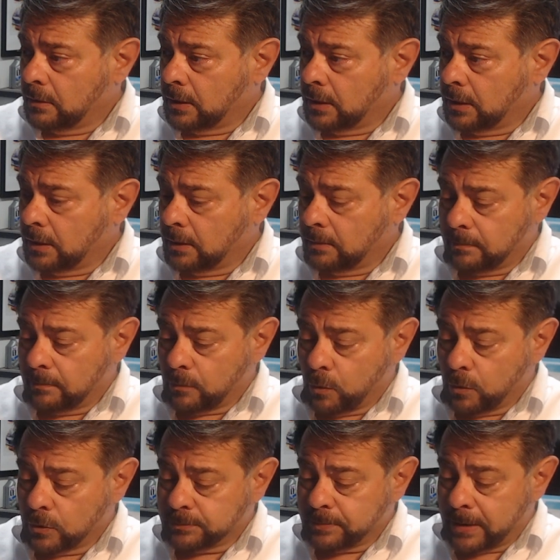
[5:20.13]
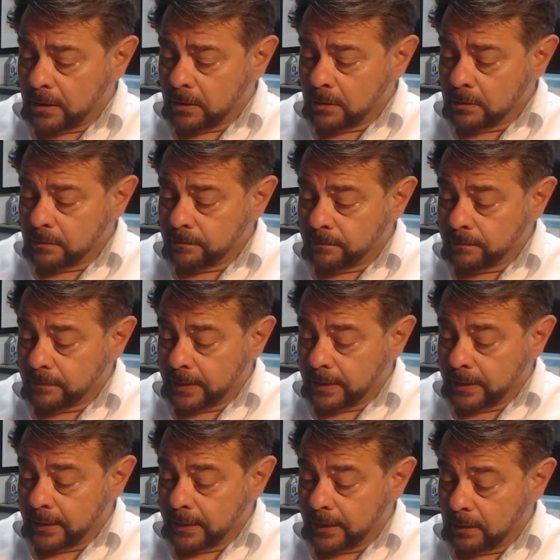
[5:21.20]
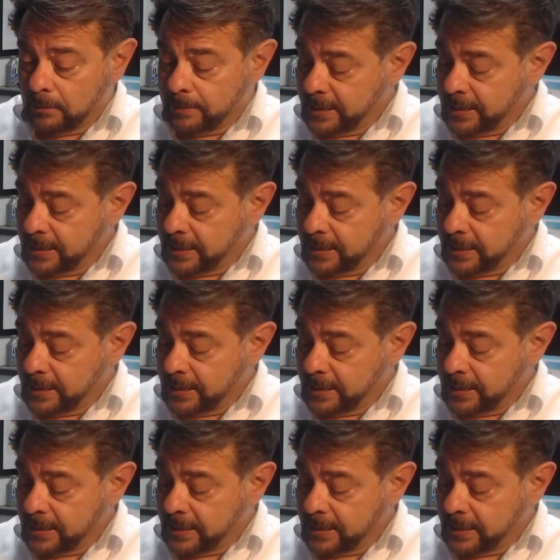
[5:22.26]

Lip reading: horsepower, and he